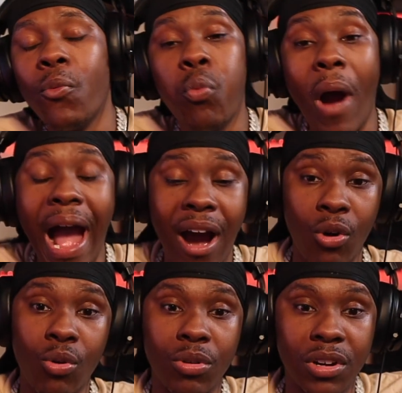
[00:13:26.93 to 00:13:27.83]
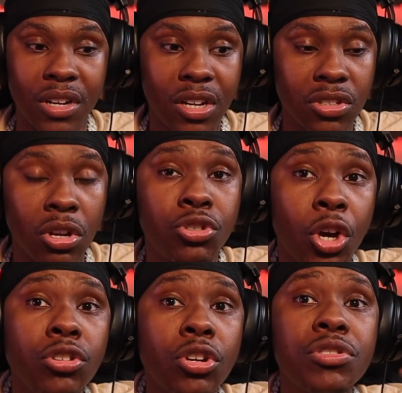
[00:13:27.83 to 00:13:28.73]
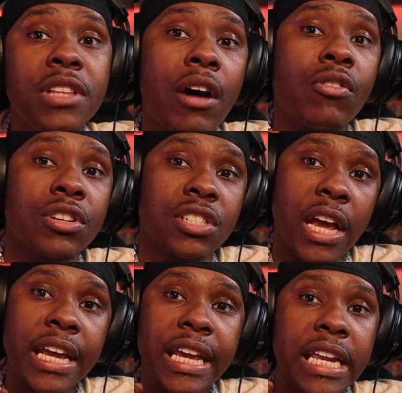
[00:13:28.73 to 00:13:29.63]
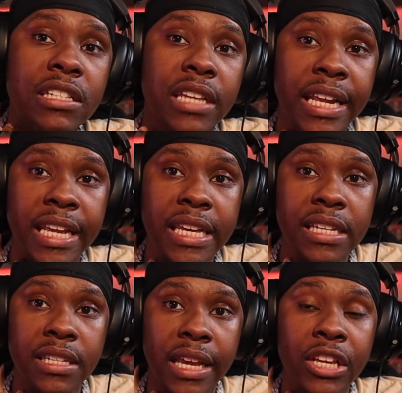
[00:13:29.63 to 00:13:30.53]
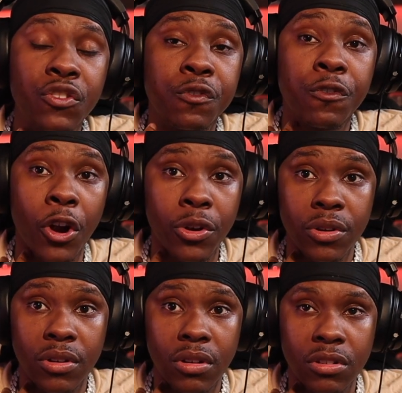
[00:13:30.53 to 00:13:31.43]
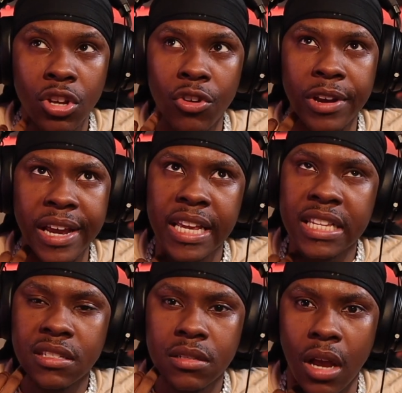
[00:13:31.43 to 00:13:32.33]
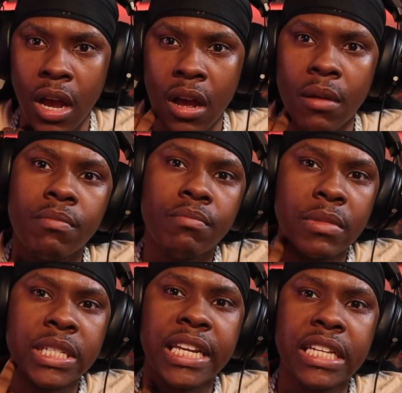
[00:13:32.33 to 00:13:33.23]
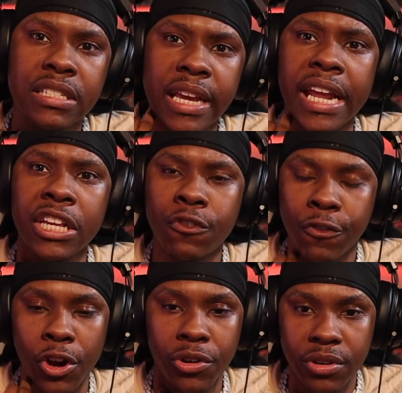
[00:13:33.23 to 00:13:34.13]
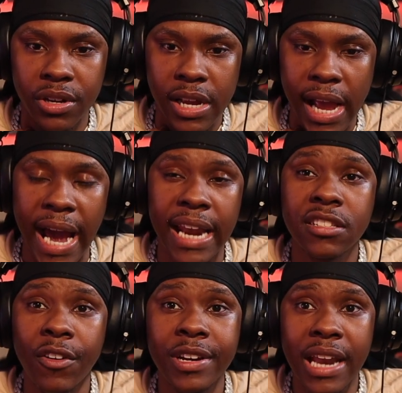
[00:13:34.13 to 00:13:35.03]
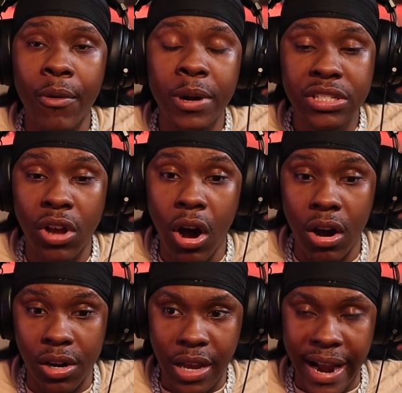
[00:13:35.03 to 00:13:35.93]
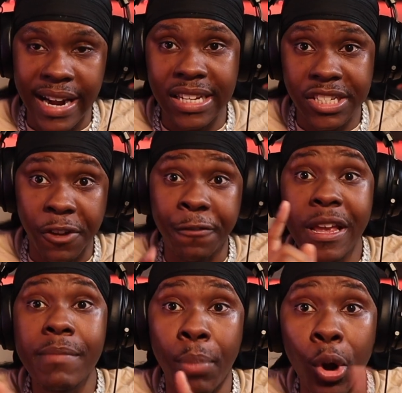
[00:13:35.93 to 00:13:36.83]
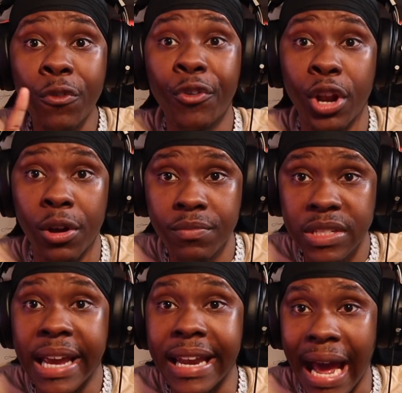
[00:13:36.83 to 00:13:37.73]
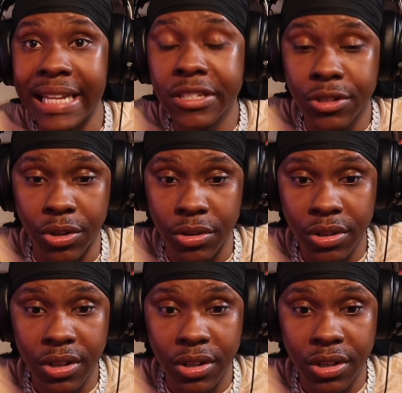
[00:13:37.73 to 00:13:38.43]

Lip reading: Wow. So JoJo's now got something in his throat. Sorry, in his throat. And then something now in his heart. And he has to defeat both of them to get the antidote.